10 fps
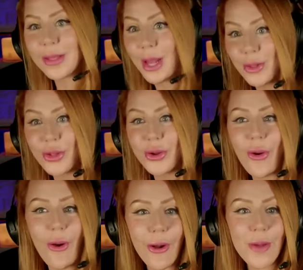touching
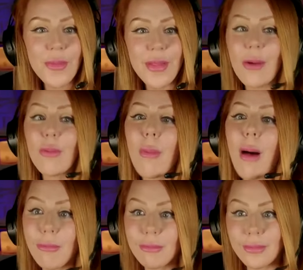your arm and they go,
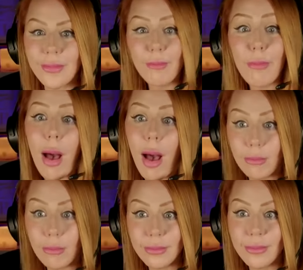mom,
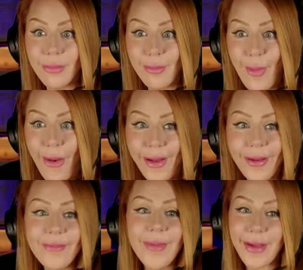mom.
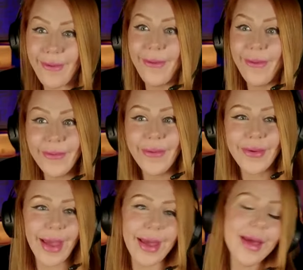Mom, I go, oh,
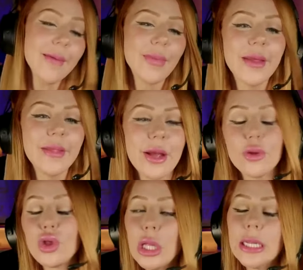okay. And they go,
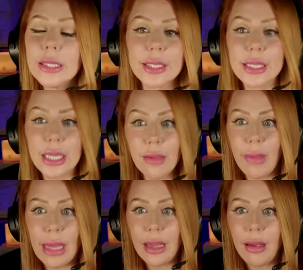she doesn't see
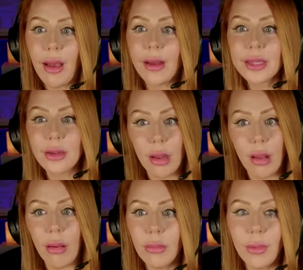me. I said,
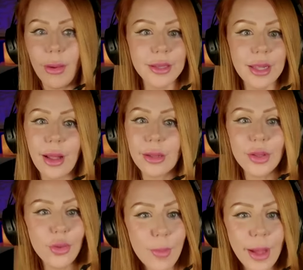no. I said, not
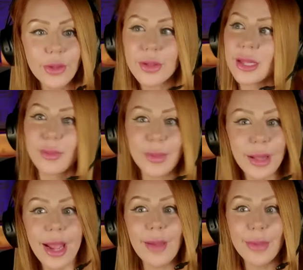so much. She says, but
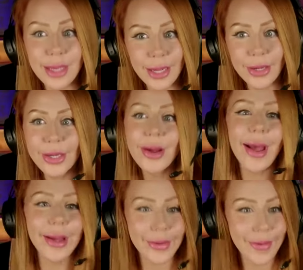like I'm here.
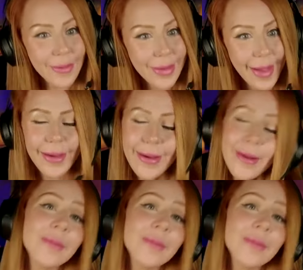I go, okay.